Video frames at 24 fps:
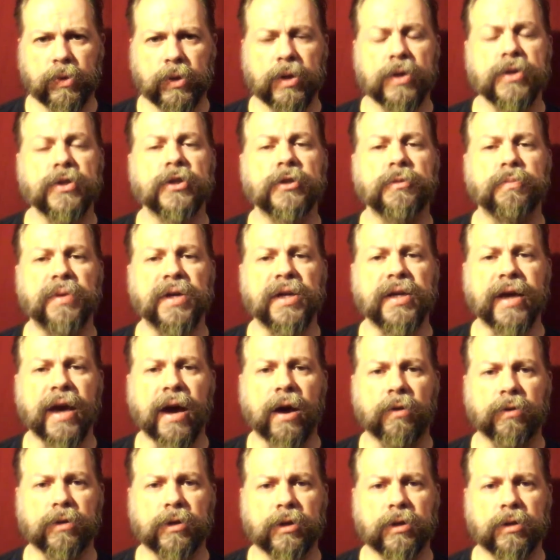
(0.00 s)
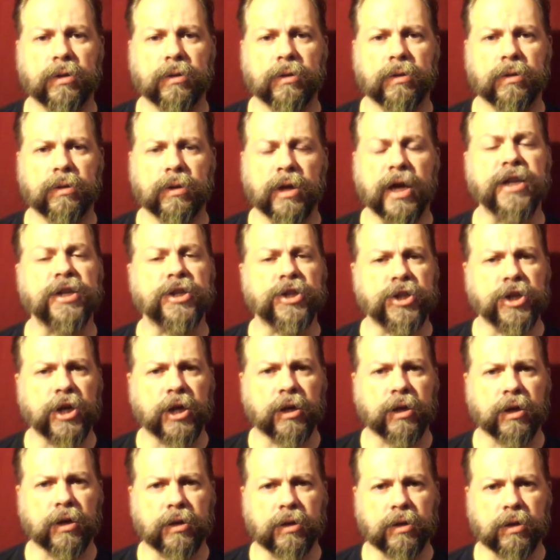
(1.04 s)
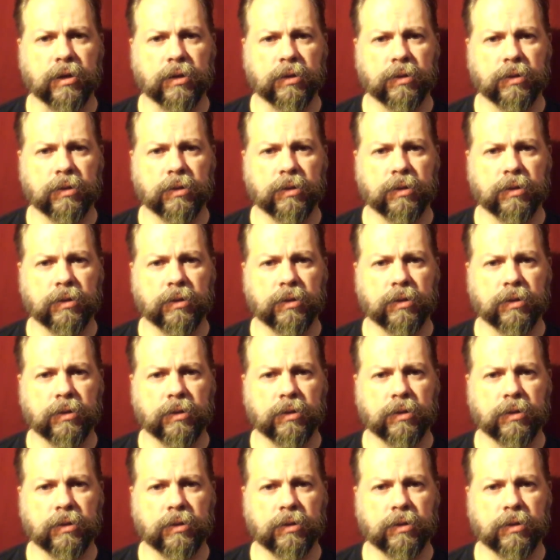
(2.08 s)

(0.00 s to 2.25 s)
Speak out and check in.